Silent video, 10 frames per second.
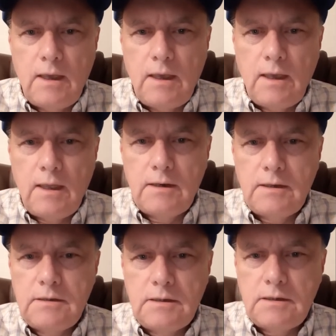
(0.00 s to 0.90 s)
And
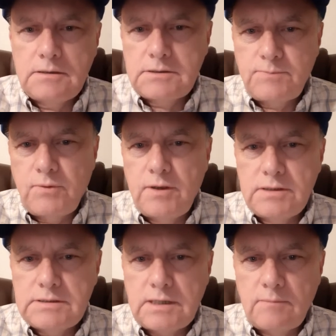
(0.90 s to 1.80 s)
in the spring
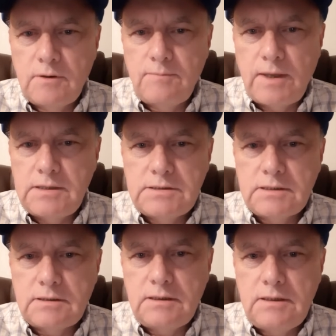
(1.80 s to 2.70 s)
and summer,
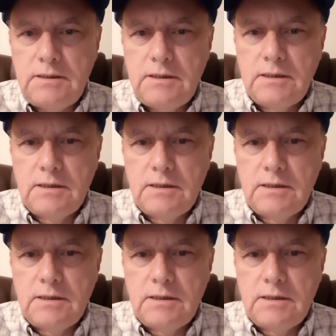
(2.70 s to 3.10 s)
basically